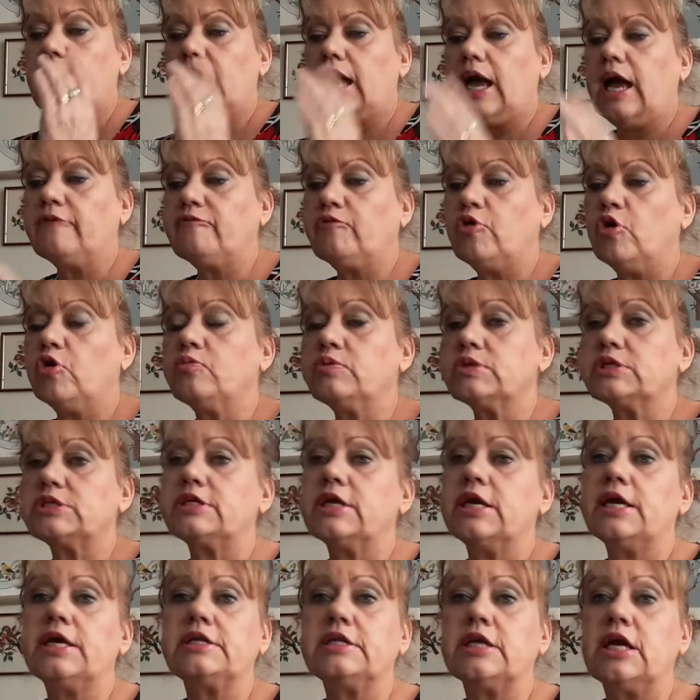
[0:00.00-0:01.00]
I've always
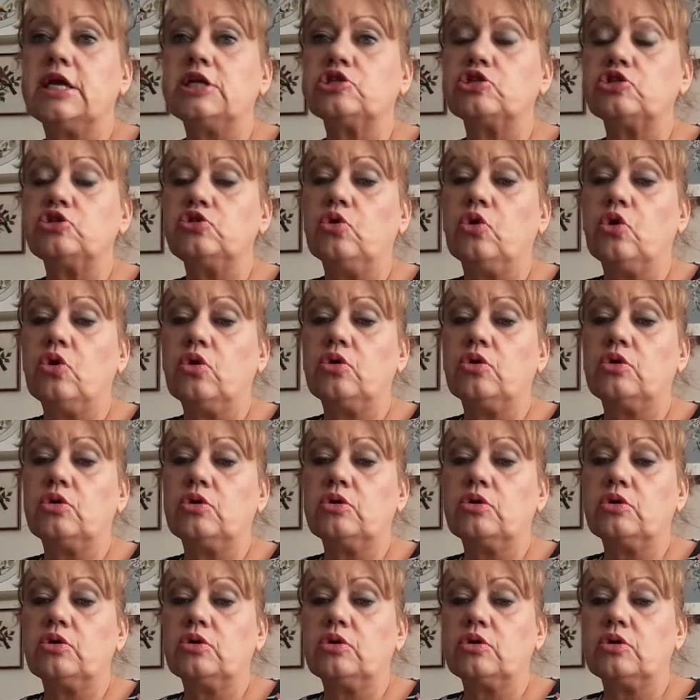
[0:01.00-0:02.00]
said it's not
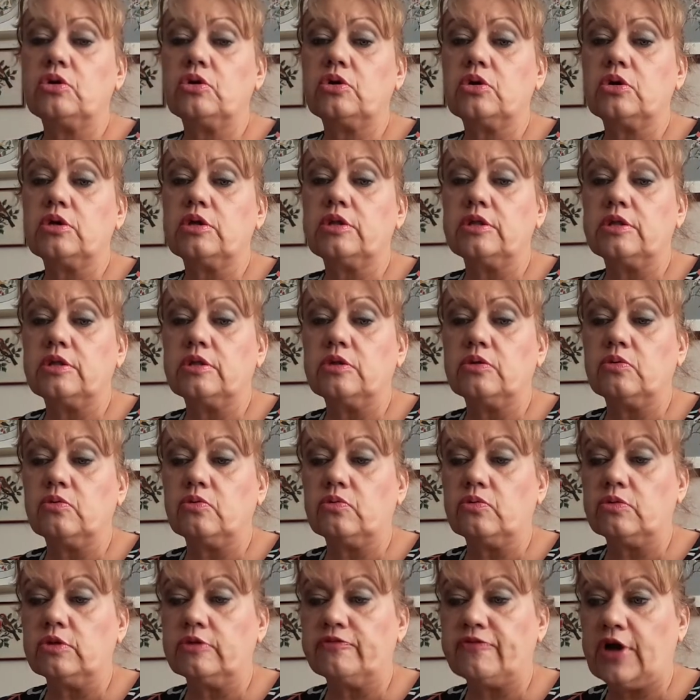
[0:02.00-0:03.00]

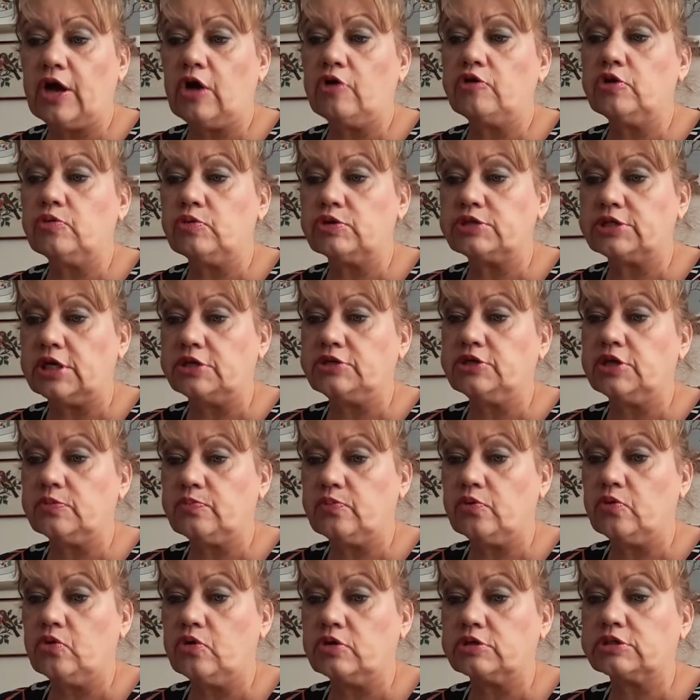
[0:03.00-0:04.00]
the value what's in your
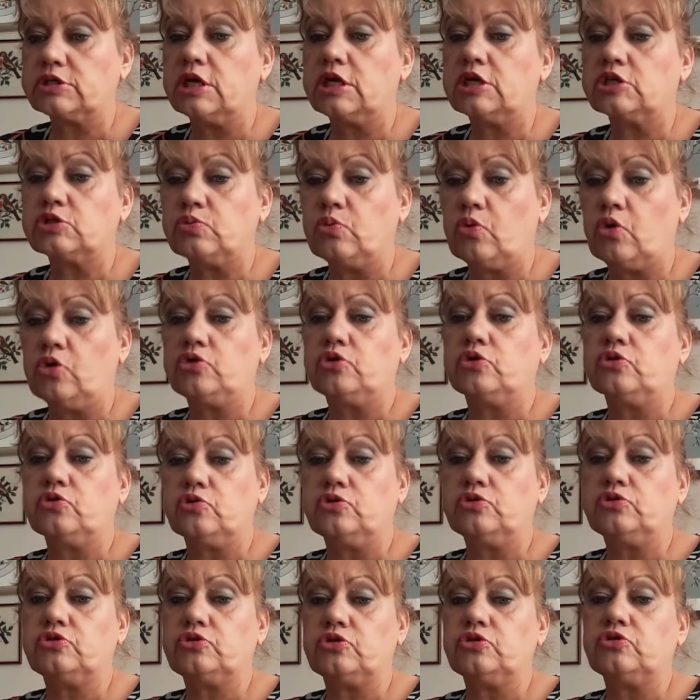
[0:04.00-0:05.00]
box, it's what you're
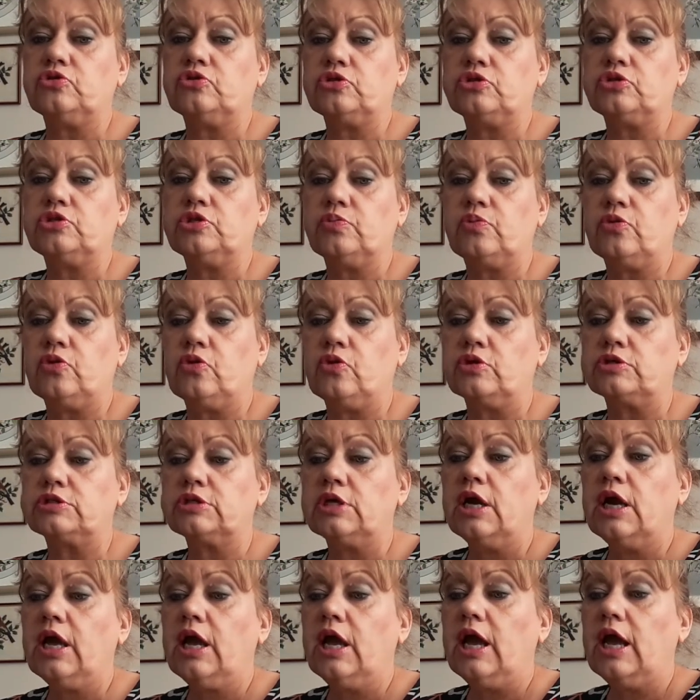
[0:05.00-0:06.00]
going to use in the box.
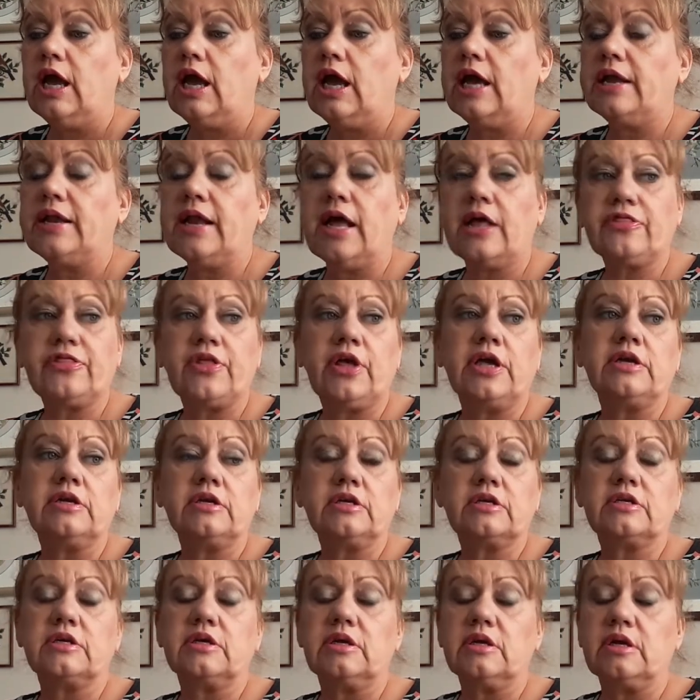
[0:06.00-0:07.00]
And I
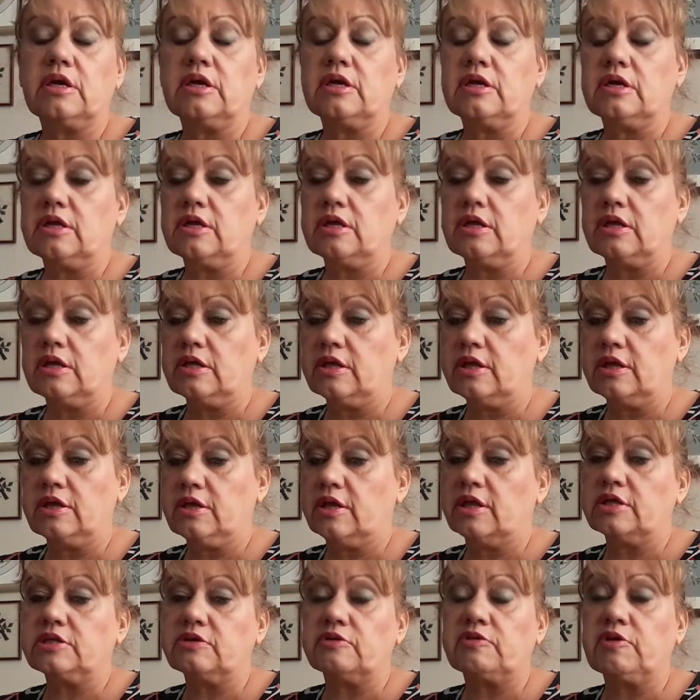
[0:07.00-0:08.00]
think
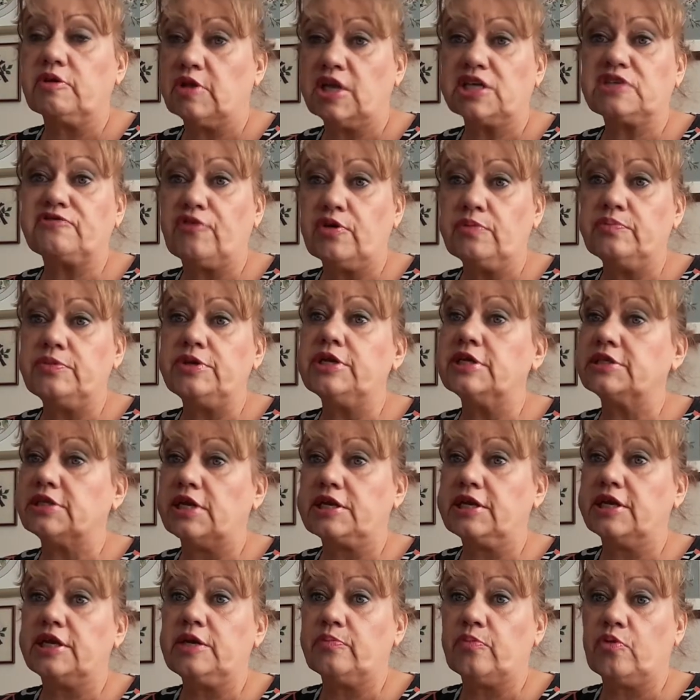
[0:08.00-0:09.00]
this for me is a
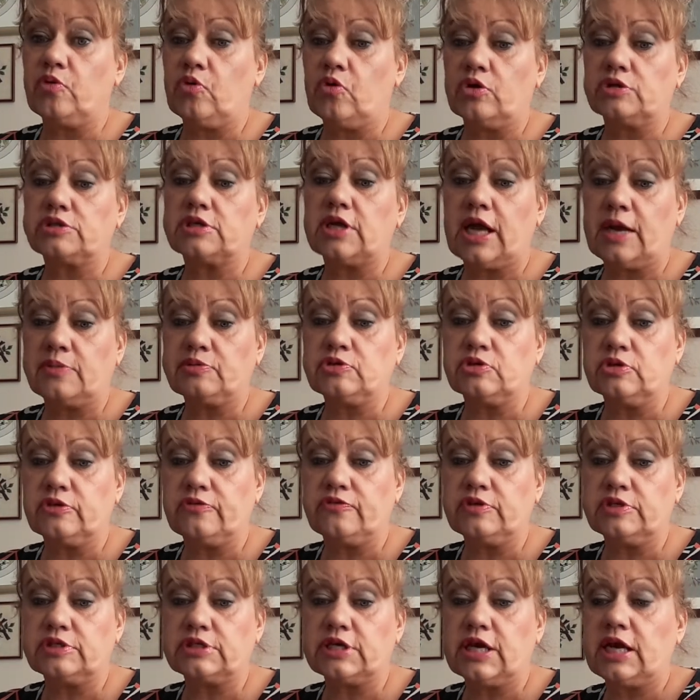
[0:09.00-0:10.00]
great box, absolutely
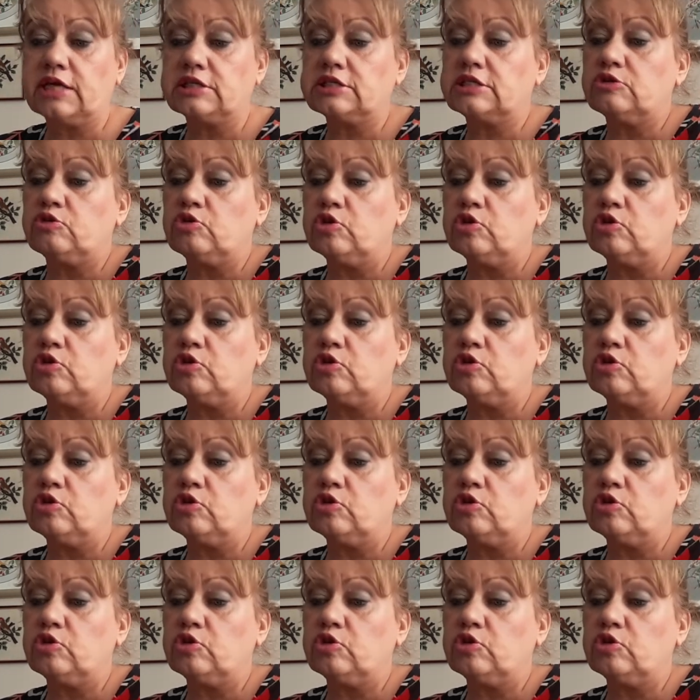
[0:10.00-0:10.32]
fantastic.